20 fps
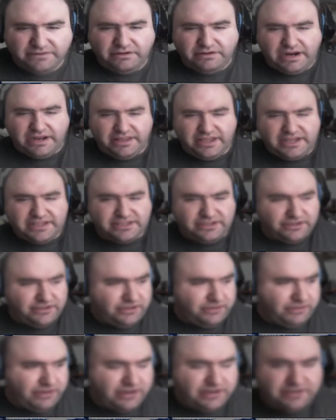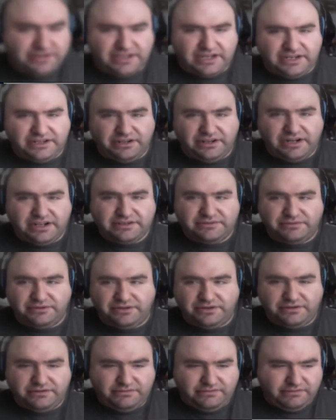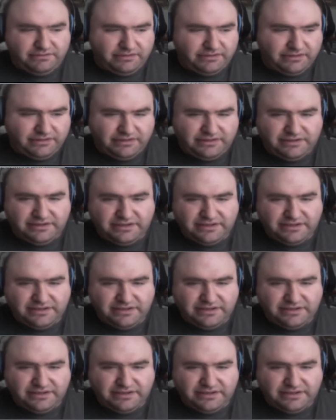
Oh, I like the little art thing, though. That's really cool.